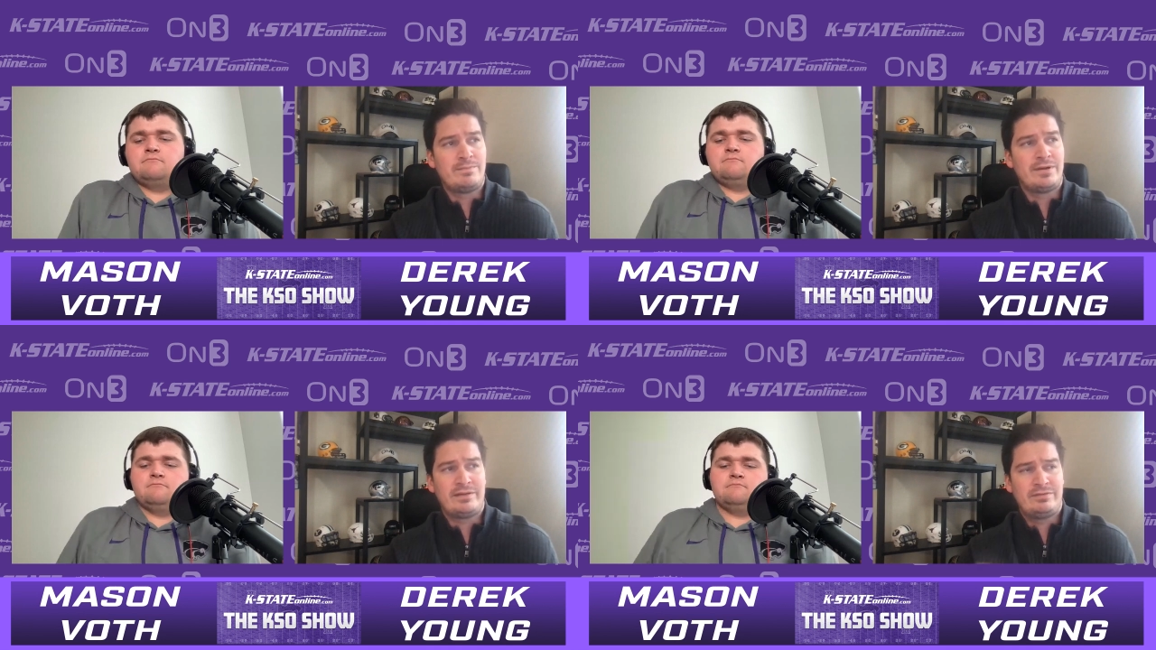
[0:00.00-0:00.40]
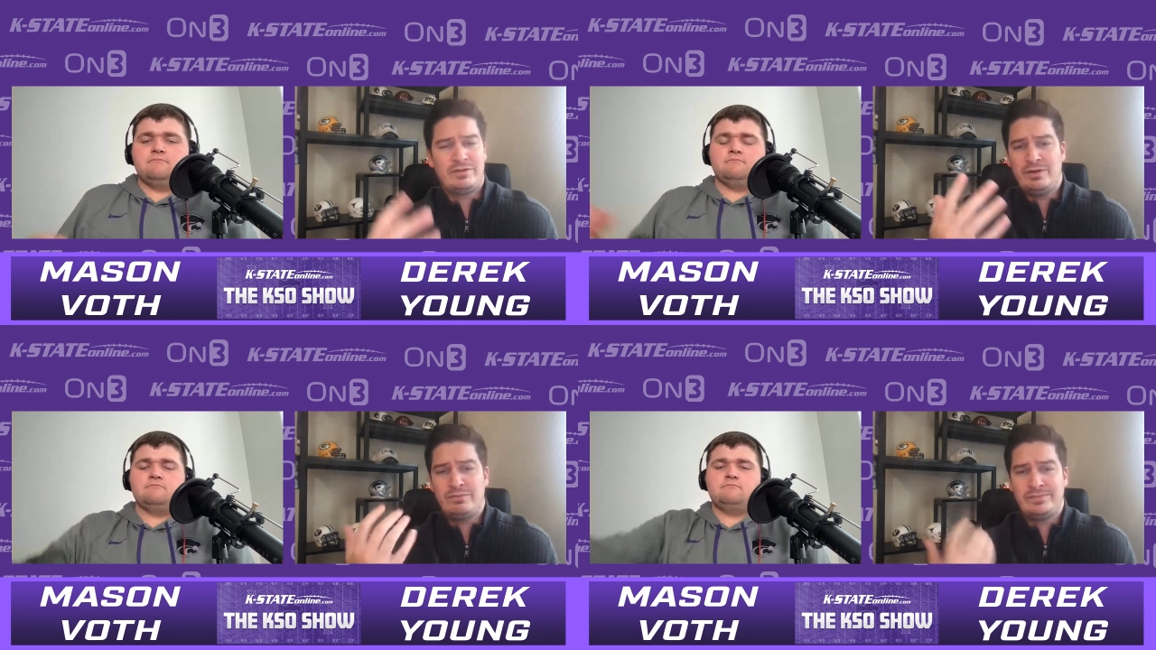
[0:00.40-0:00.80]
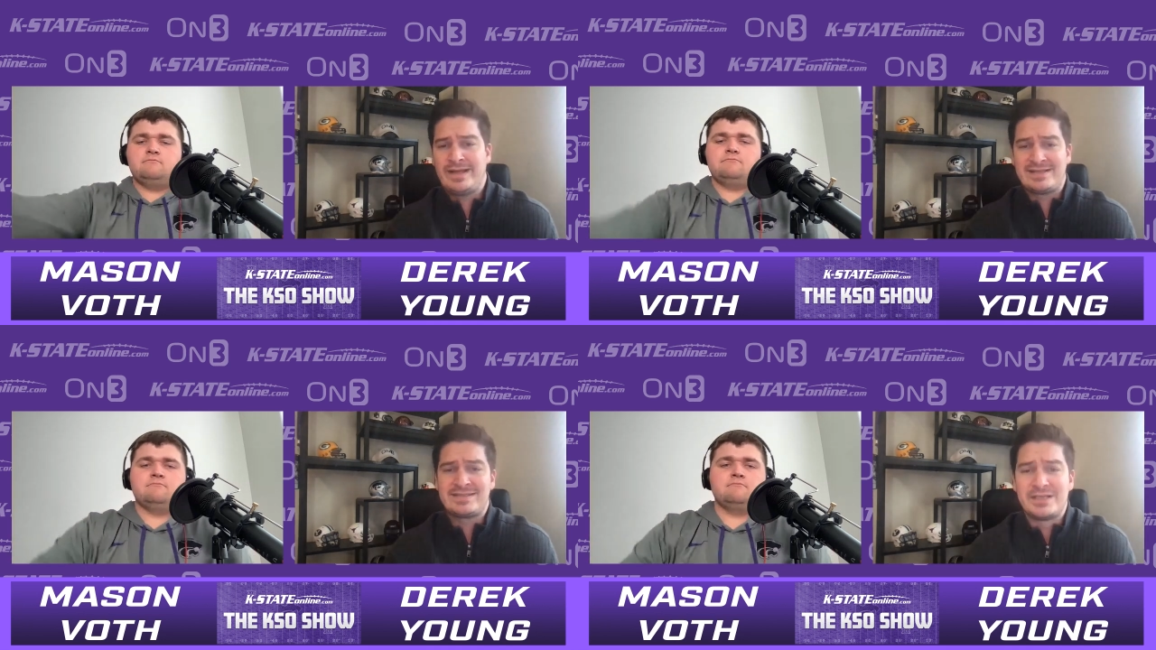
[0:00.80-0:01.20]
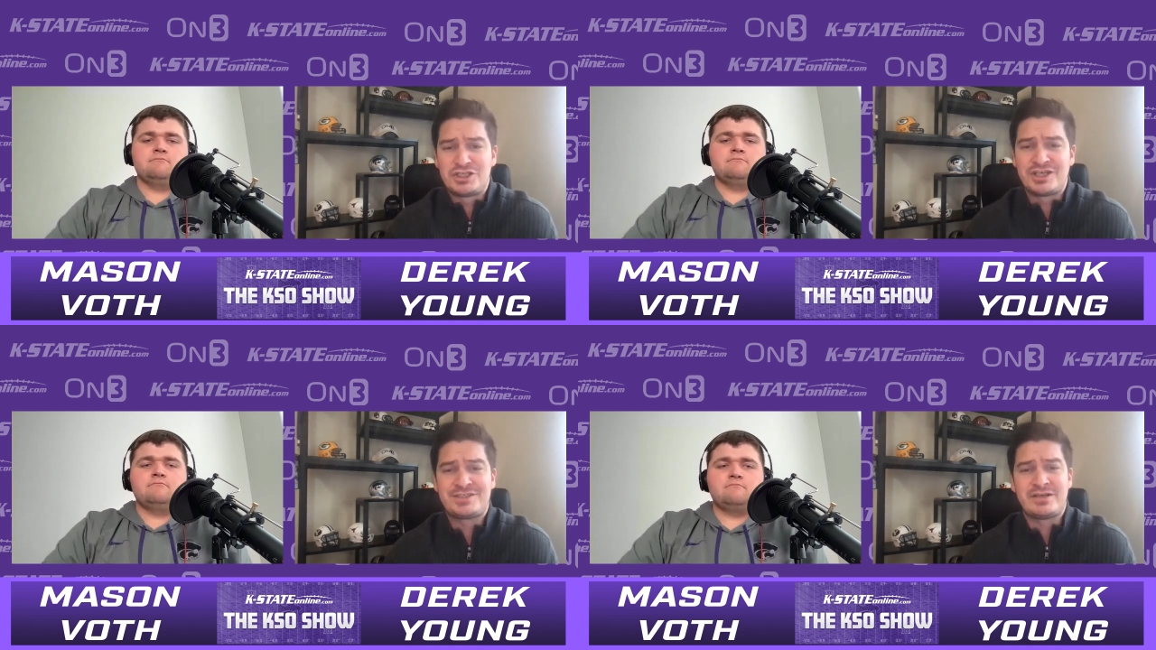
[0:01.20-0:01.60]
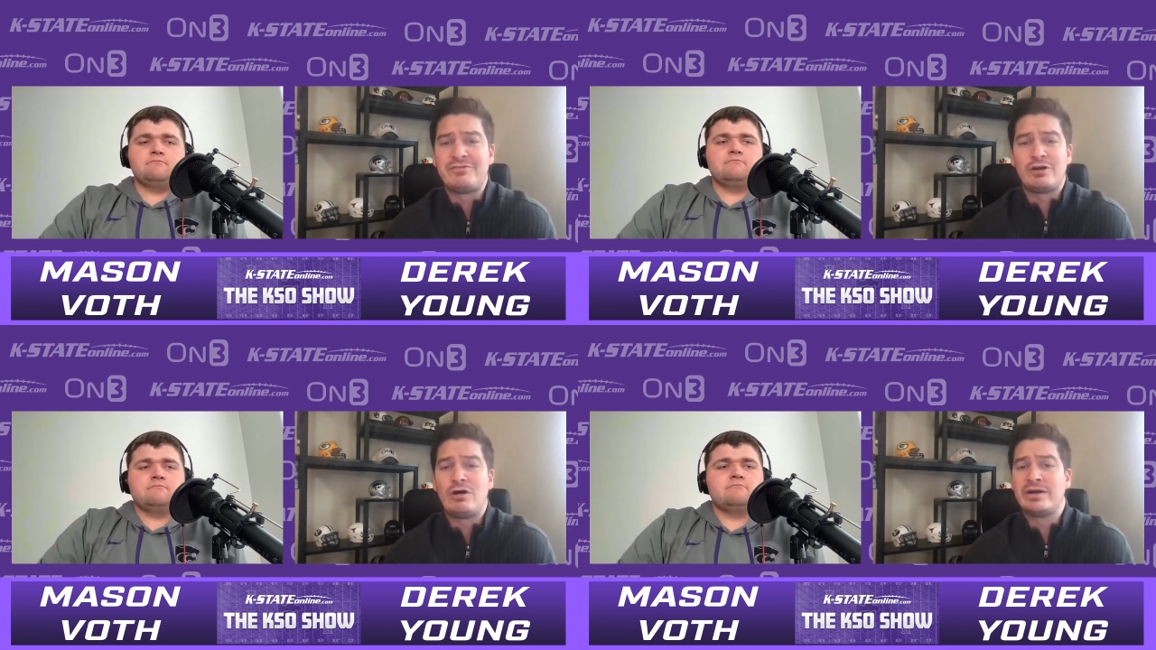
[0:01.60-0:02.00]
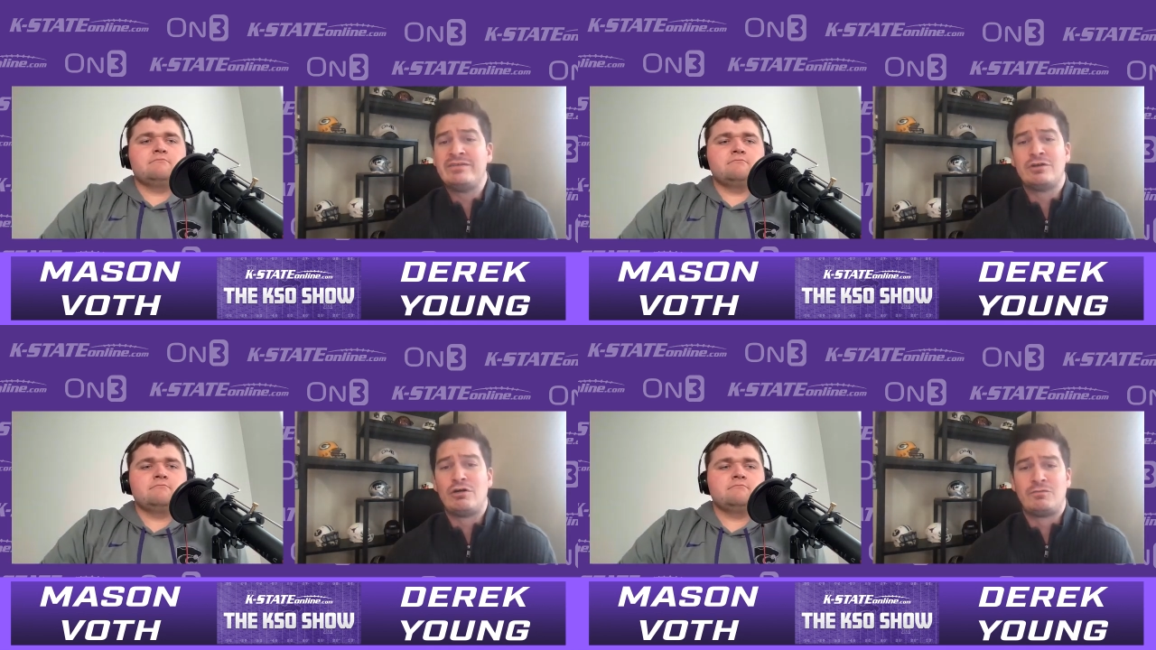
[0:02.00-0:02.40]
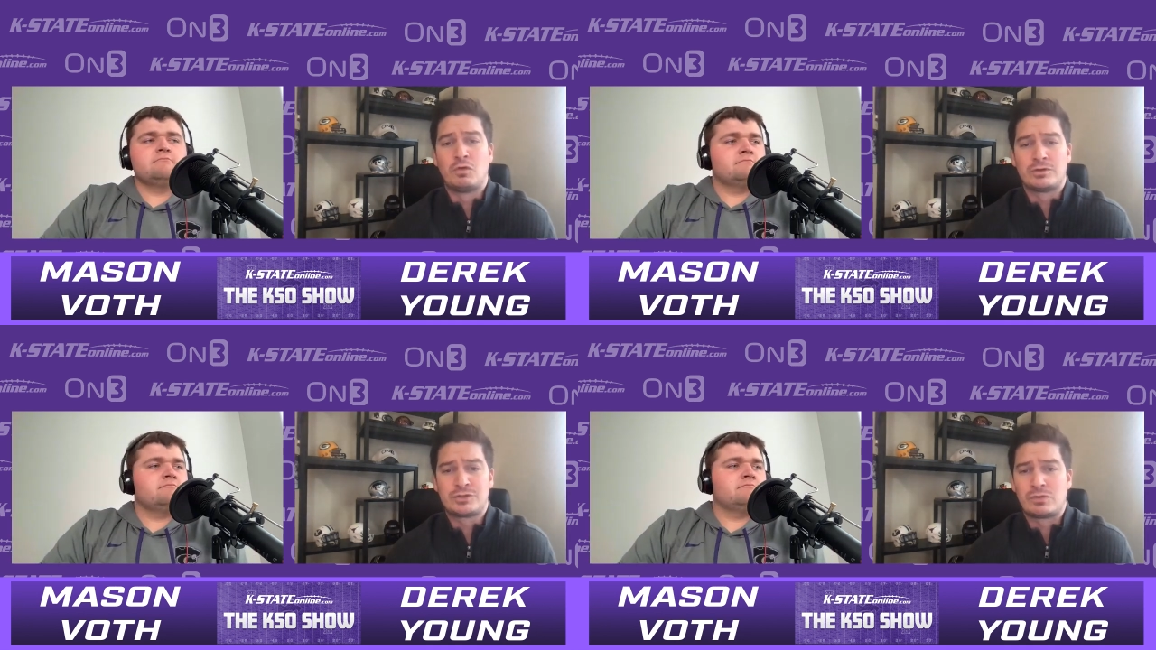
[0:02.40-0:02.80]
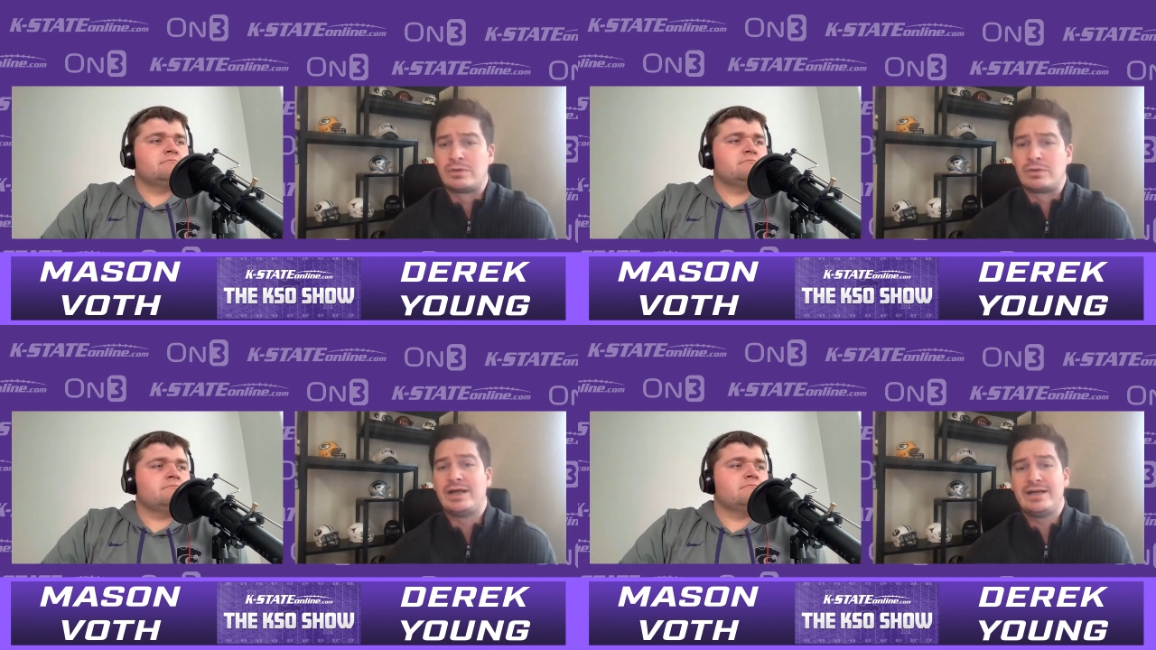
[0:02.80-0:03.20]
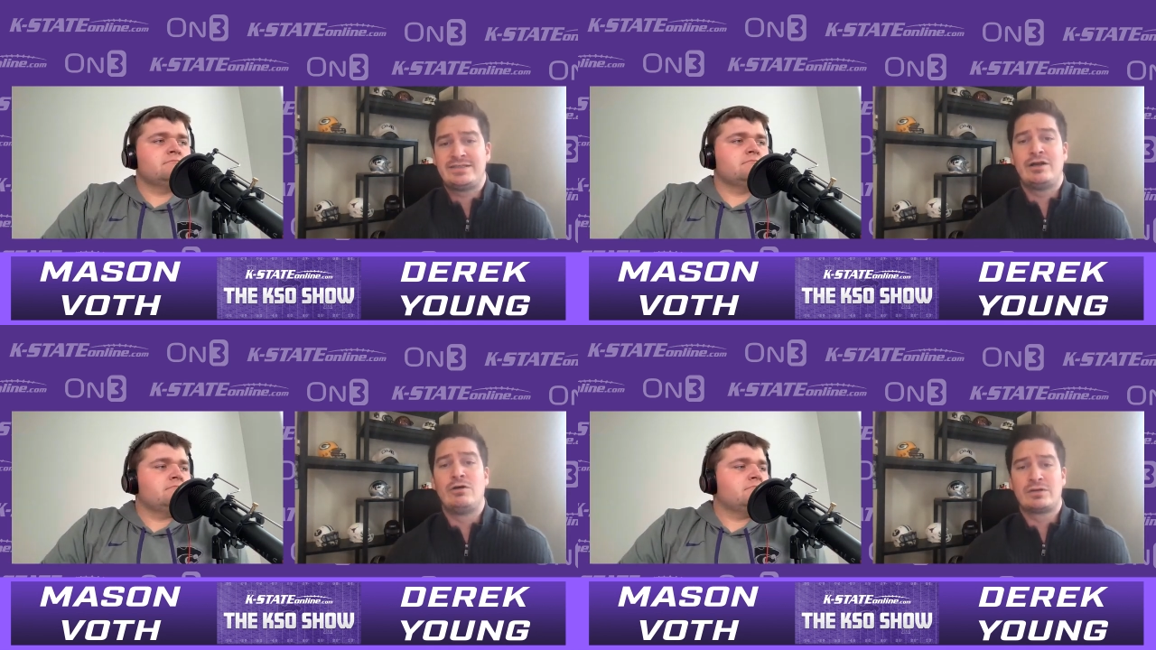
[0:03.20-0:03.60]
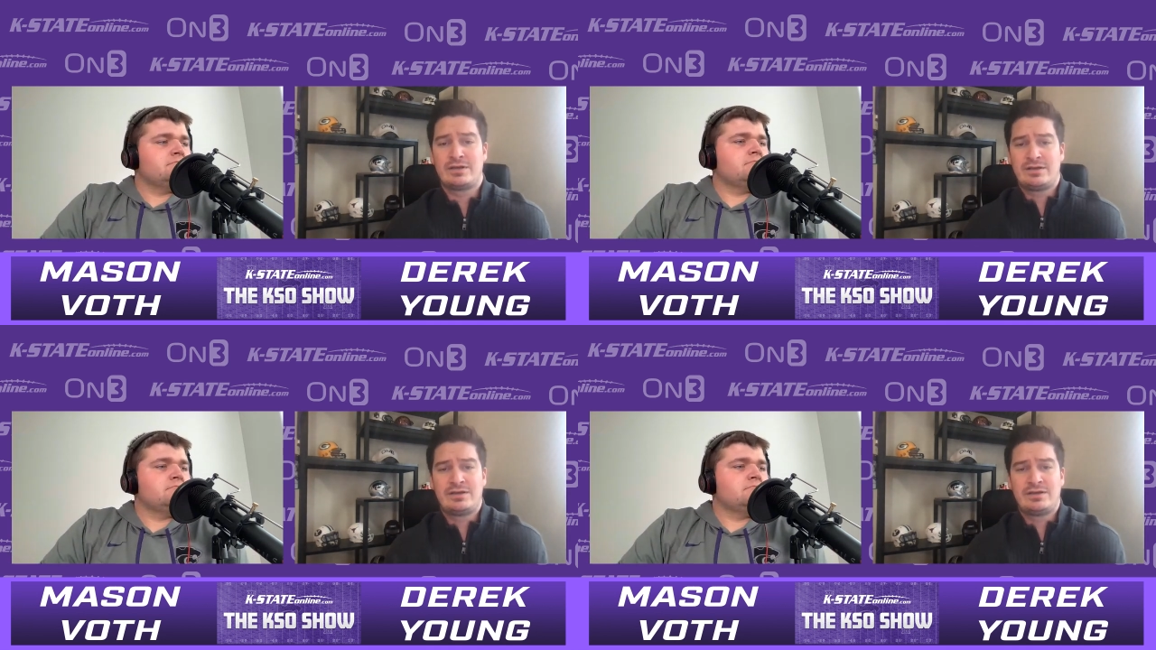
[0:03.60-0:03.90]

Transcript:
Speaker 1: but it, that's the gist of it all. Even all four storylines, it all